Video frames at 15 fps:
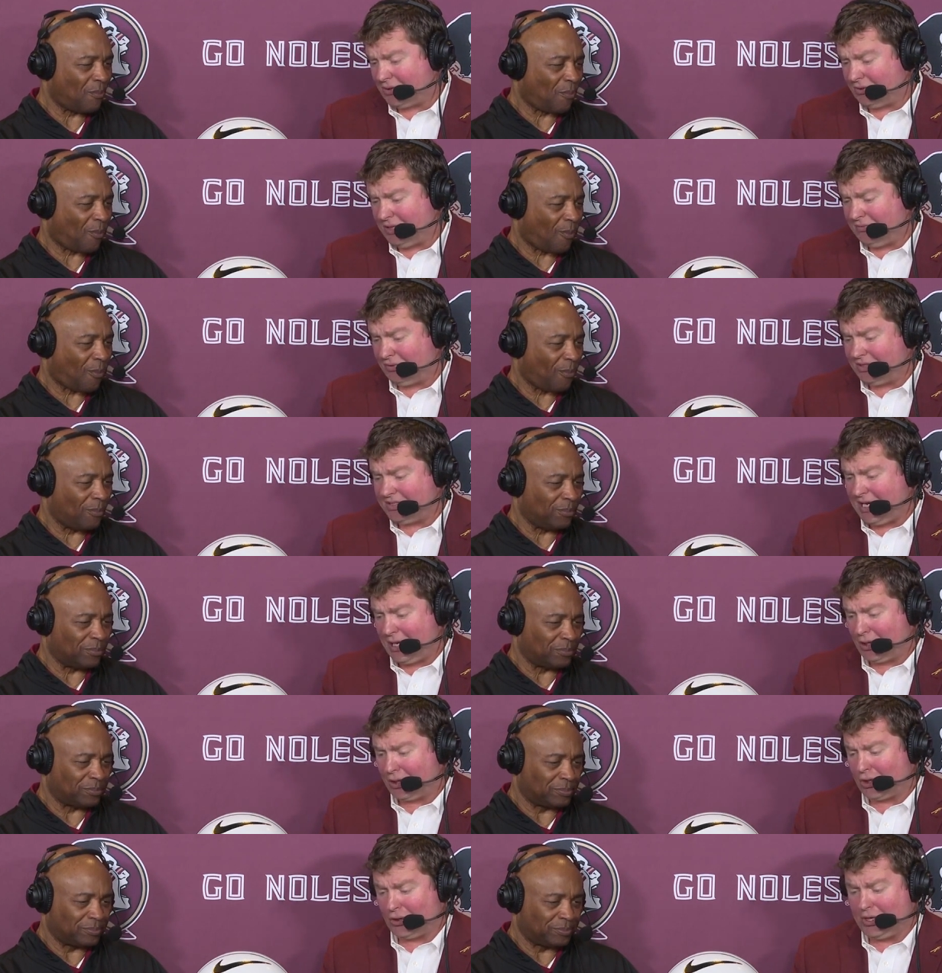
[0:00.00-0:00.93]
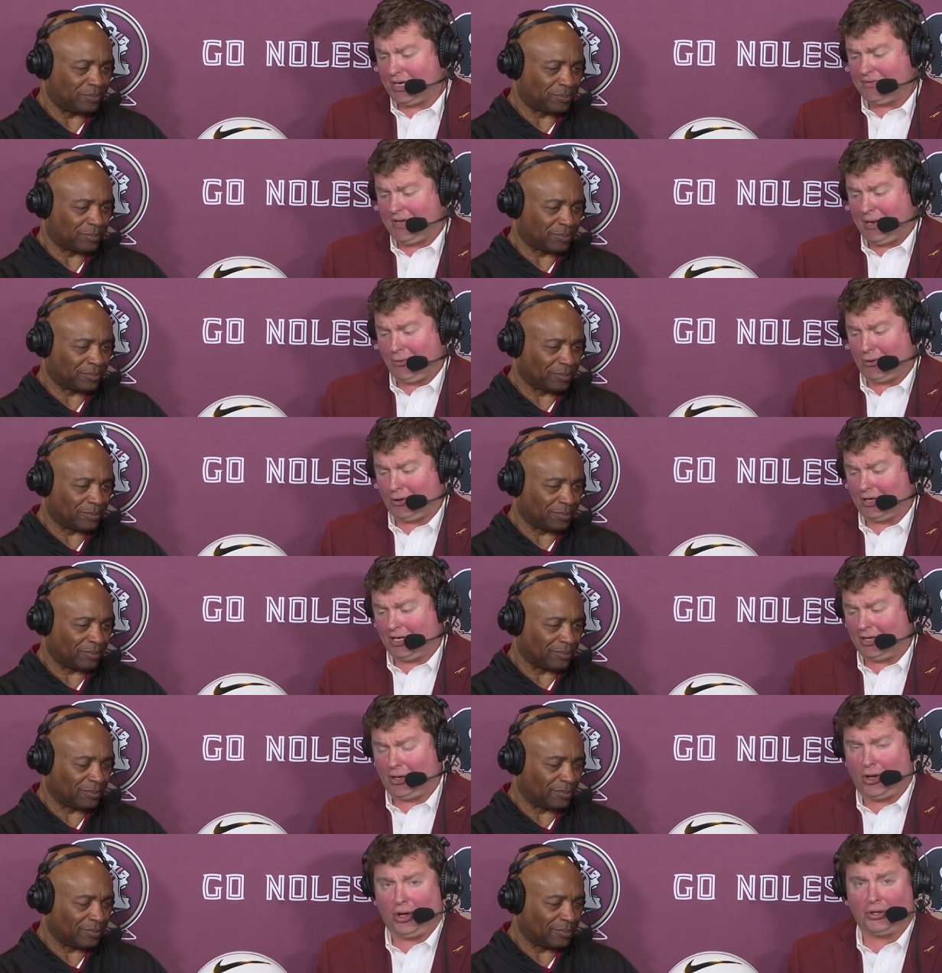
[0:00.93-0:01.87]
Speaker 1: Cleveland, Darin Green. They were uh,
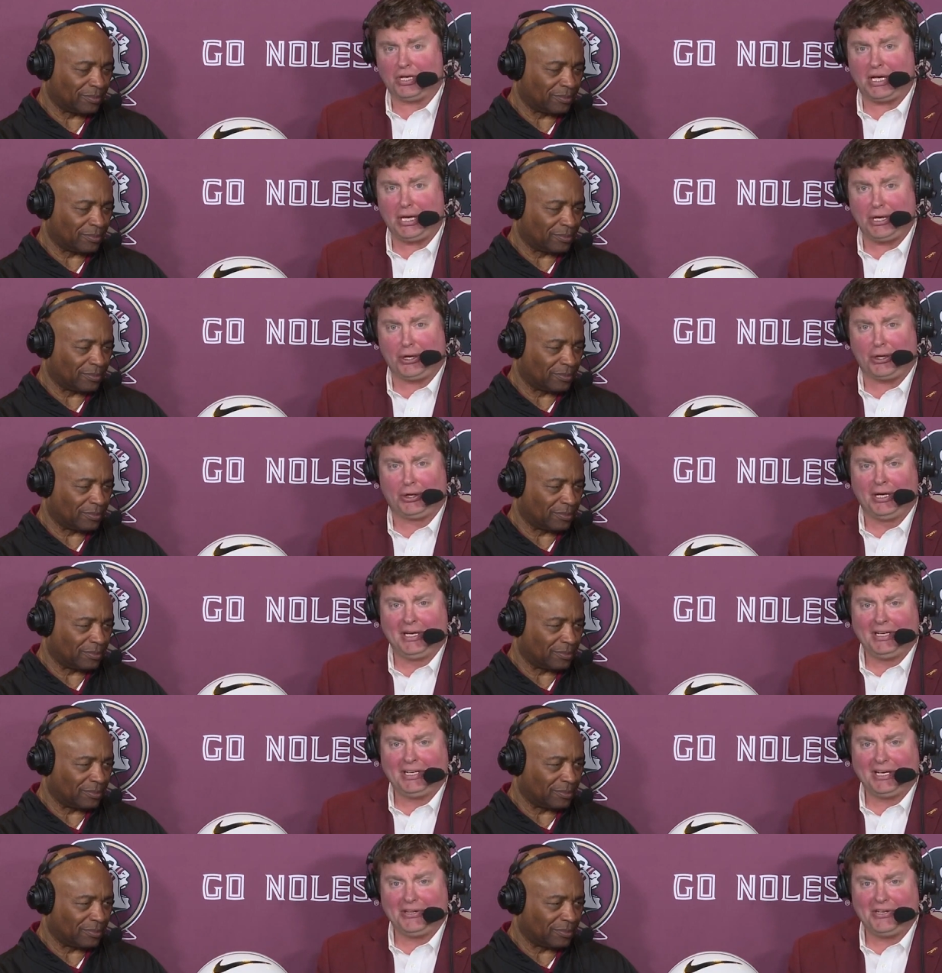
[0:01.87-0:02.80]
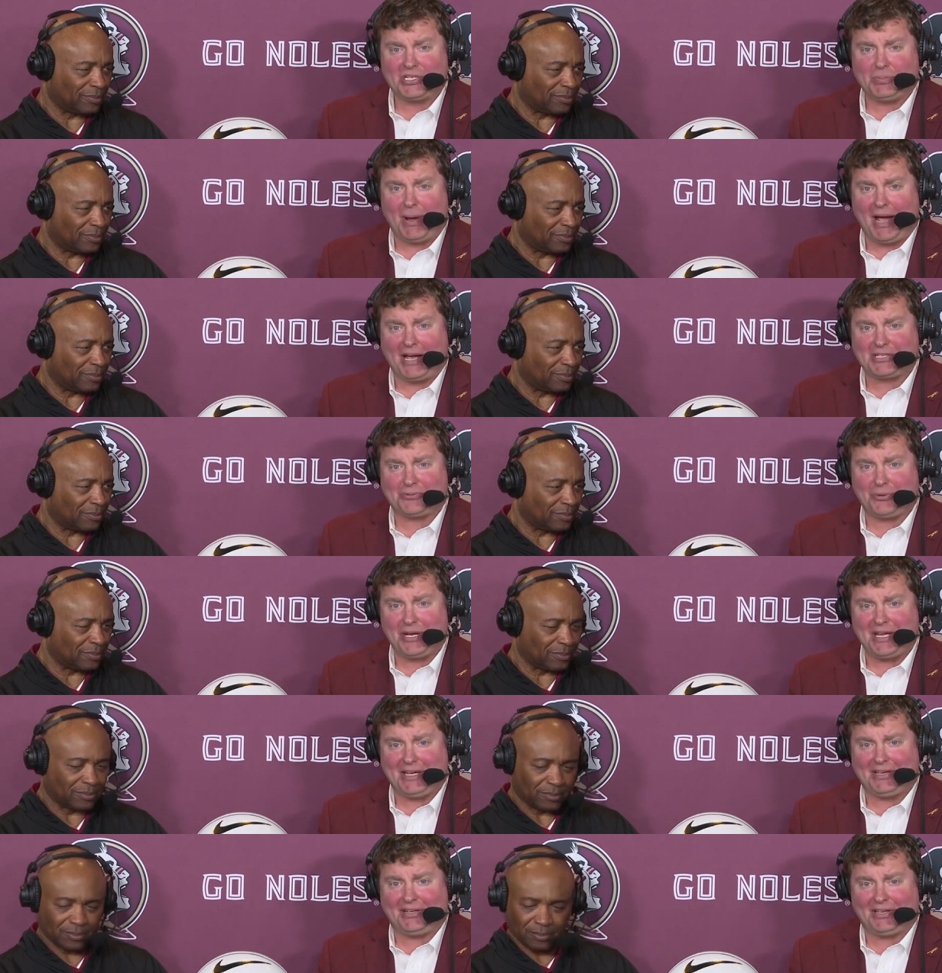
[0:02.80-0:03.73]
all here uh, this past
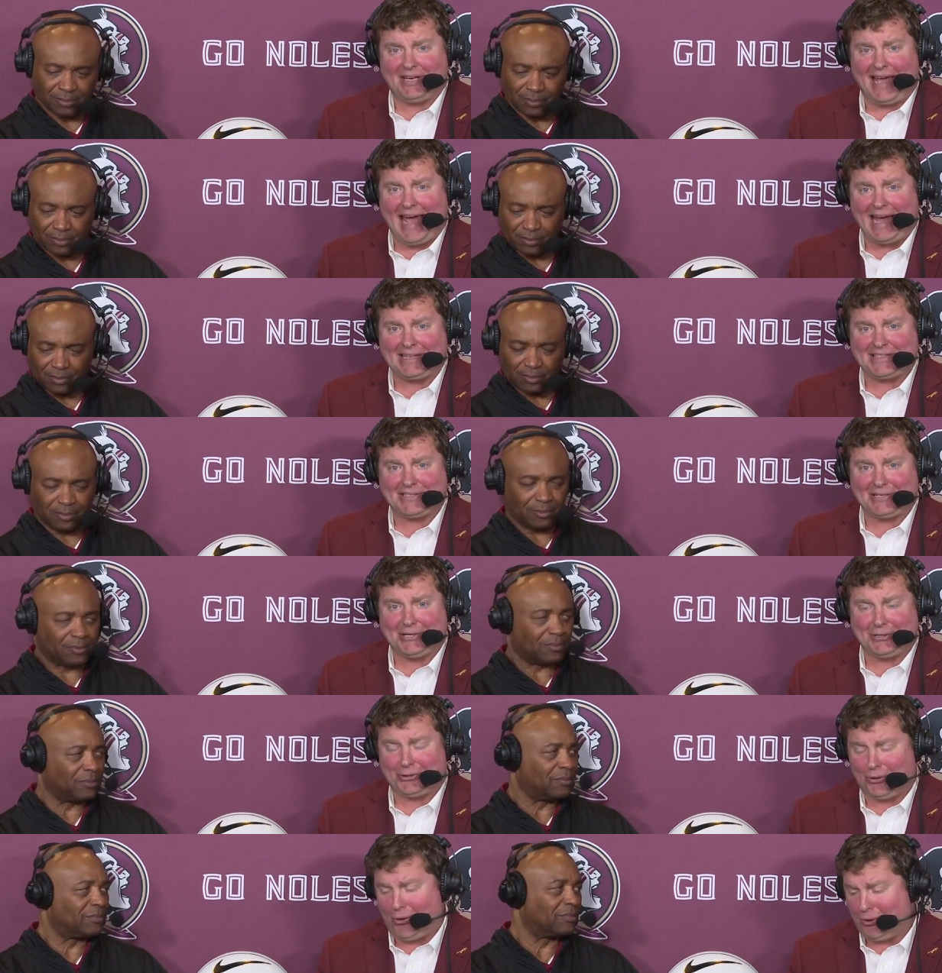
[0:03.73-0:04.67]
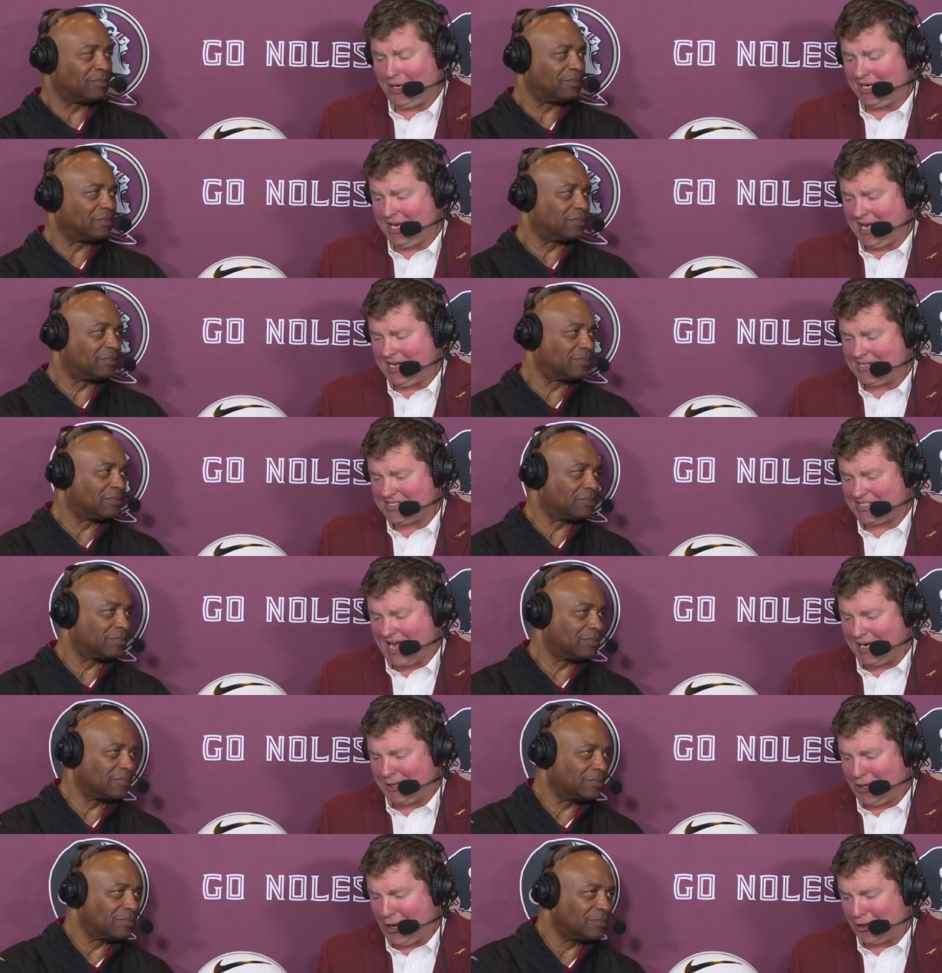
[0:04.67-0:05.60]
week uh, at uh, Glory Day,
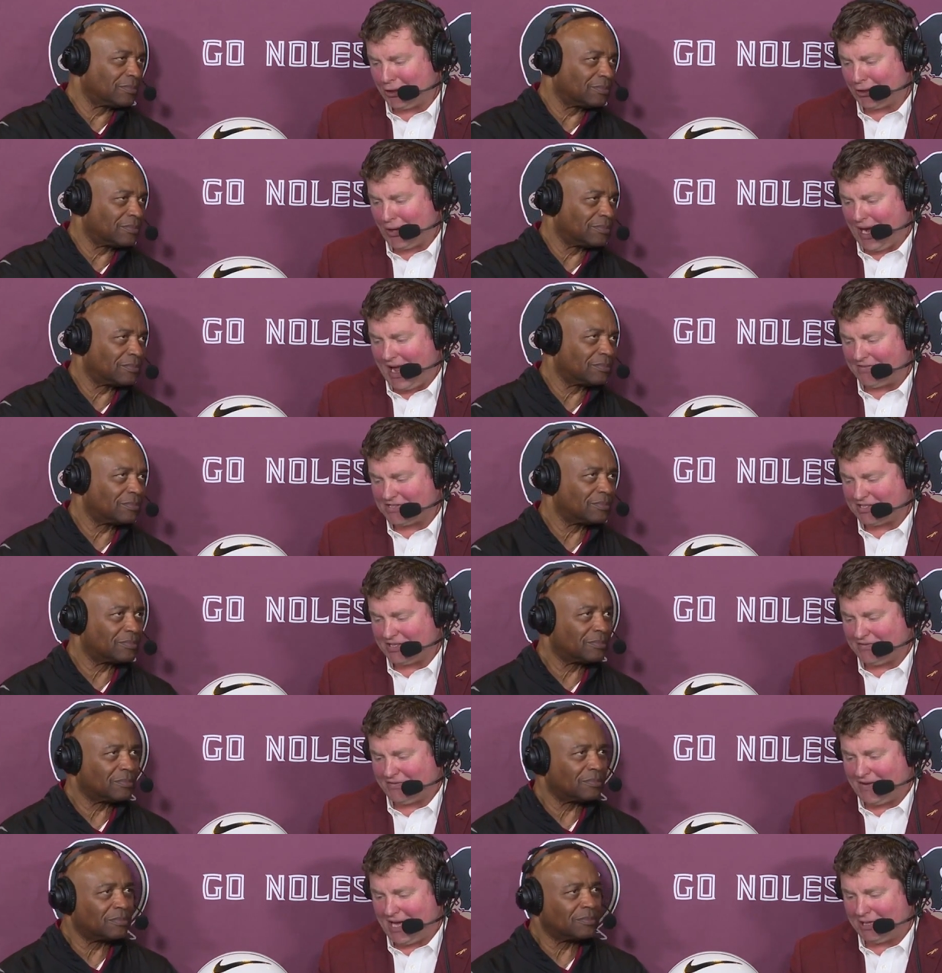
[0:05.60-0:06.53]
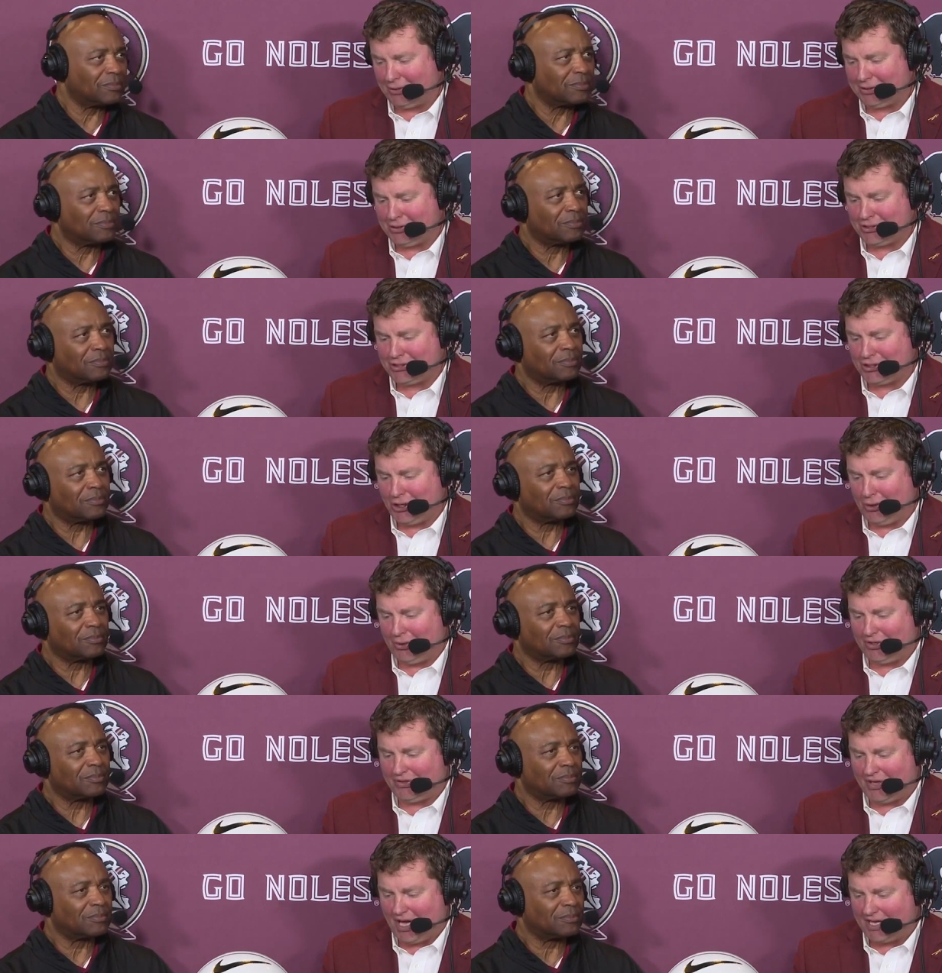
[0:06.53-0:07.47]
signing autographs, uh, following the show
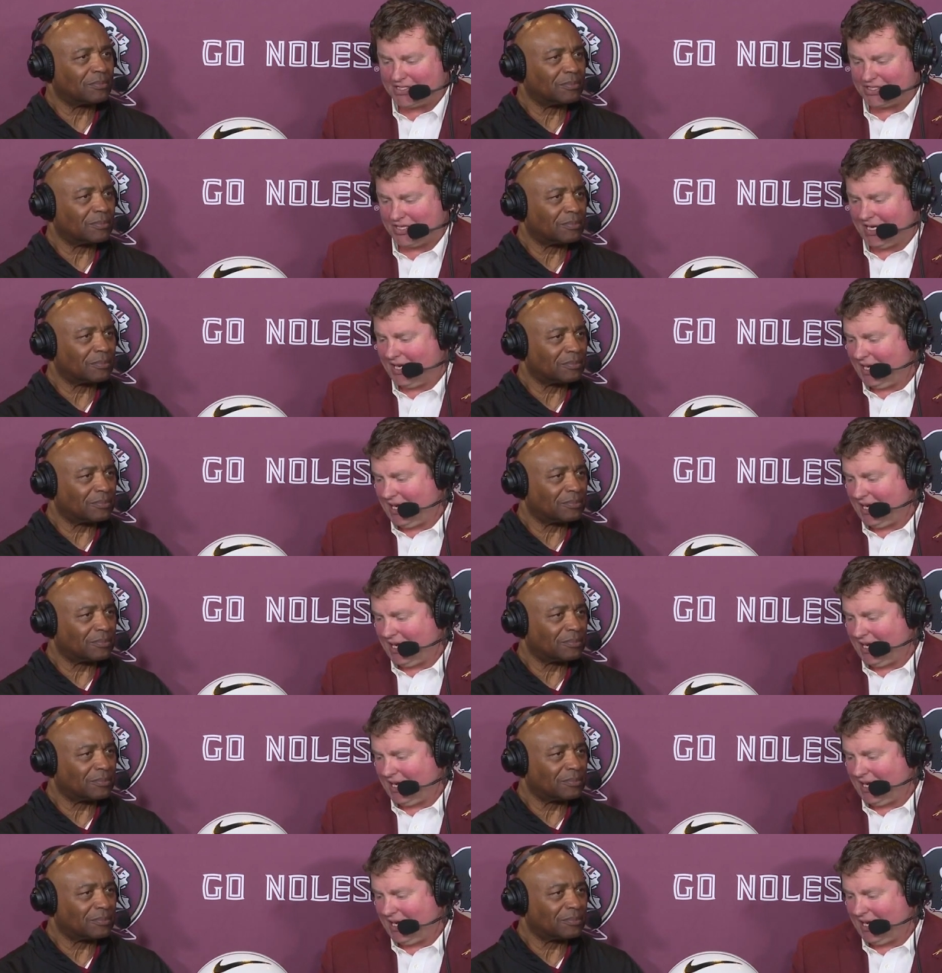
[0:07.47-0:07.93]
with us.